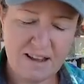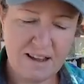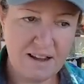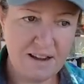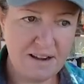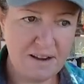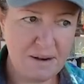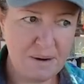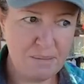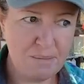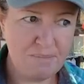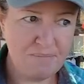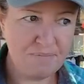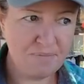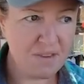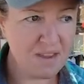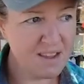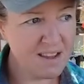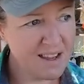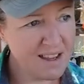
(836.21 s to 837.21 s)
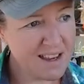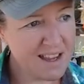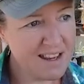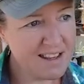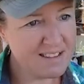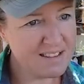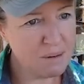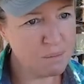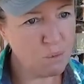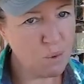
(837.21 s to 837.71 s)
I kind
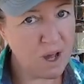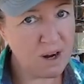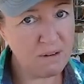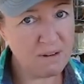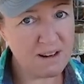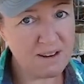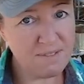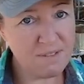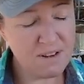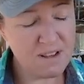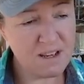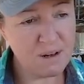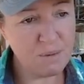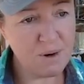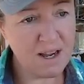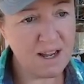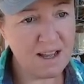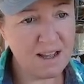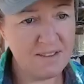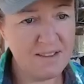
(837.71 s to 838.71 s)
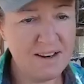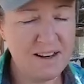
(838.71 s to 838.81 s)
of stopped watering it for a little while,